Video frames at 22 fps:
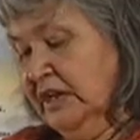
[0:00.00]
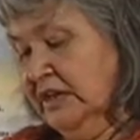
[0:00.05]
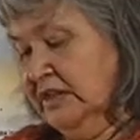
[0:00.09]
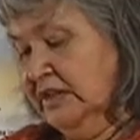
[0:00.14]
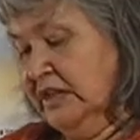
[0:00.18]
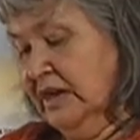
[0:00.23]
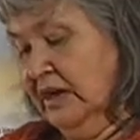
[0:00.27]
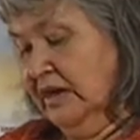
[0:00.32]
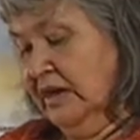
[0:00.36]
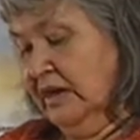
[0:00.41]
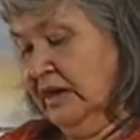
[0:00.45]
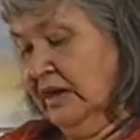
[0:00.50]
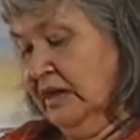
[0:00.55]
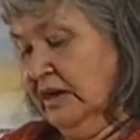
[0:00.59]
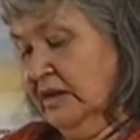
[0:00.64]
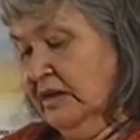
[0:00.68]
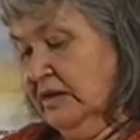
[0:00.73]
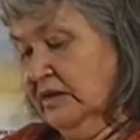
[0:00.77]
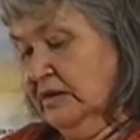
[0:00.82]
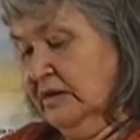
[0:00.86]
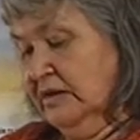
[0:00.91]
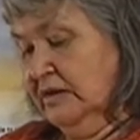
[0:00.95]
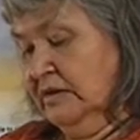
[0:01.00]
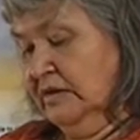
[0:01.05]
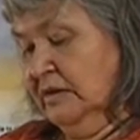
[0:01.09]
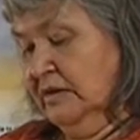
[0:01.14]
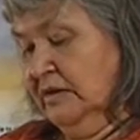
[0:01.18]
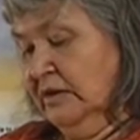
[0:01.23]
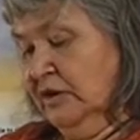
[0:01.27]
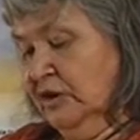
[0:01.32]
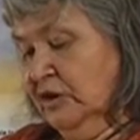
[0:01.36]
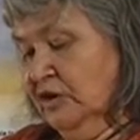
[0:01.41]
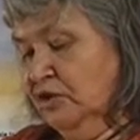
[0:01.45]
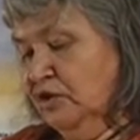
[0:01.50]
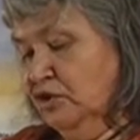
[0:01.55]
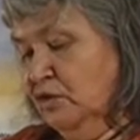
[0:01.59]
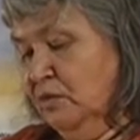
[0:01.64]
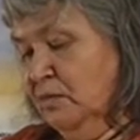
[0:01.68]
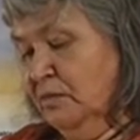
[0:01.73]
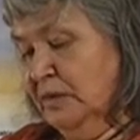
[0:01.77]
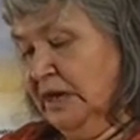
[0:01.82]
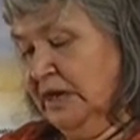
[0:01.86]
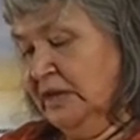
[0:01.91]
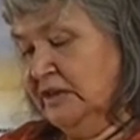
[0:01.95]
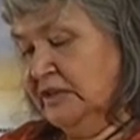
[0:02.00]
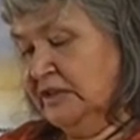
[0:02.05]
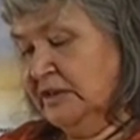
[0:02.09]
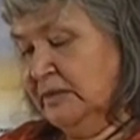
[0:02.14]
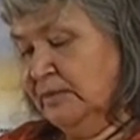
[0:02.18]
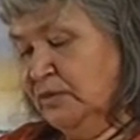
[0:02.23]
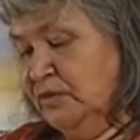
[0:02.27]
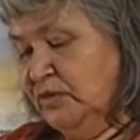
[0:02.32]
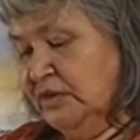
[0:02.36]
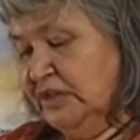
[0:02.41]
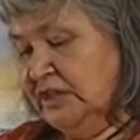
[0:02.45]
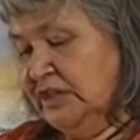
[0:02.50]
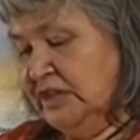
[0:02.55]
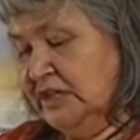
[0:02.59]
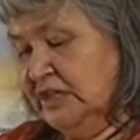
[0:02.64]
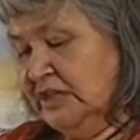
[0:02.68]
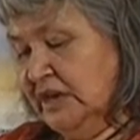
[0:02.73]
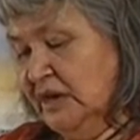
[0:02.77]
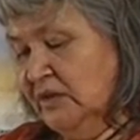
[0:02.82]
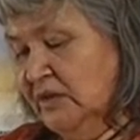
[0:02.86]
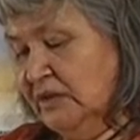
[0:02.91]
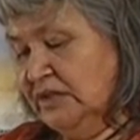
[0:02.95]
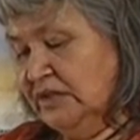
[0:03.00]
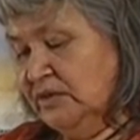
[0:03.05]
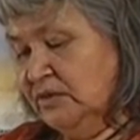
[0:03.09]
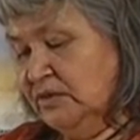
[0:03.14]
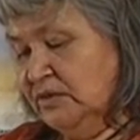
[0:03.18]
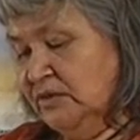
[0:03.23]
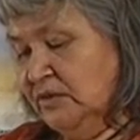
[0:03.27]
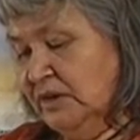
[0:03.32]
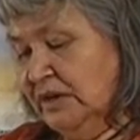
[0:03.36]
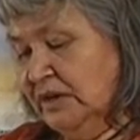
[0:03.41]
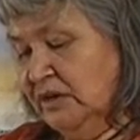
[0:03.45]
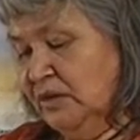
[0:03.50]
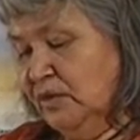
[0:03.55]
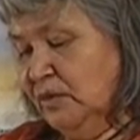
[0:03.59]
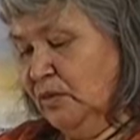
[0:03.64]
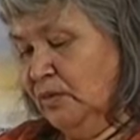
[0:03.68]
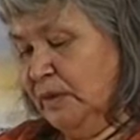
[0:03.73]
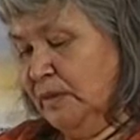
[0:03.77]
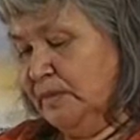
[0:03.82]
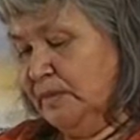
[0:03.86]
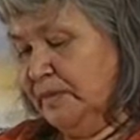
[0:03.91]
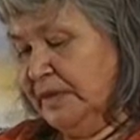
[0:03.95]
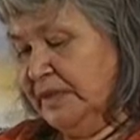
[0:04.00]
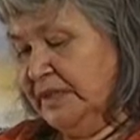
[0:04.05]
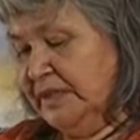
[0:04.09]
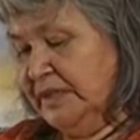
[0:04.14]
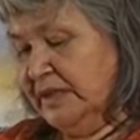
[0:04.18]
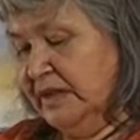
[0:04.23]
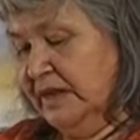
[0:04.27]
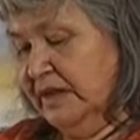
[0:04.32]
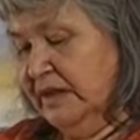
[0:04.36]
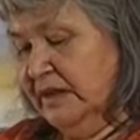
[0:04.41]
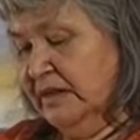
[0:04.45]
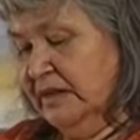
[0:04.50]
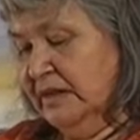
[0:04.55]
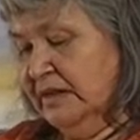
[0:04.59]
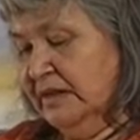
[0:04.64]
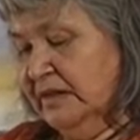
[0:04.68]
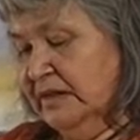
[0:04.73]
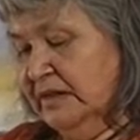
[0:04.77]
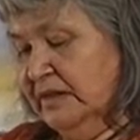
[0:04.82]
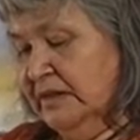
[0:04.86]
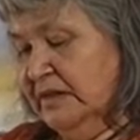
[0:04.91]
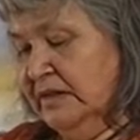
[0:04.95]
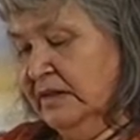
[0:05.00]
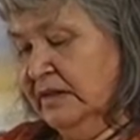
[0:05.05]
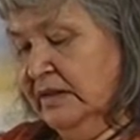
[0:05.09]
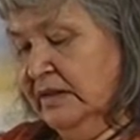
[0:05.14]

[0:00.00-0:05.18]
Why is it that I am unable to protect everyone when we feel guided to protect everyone?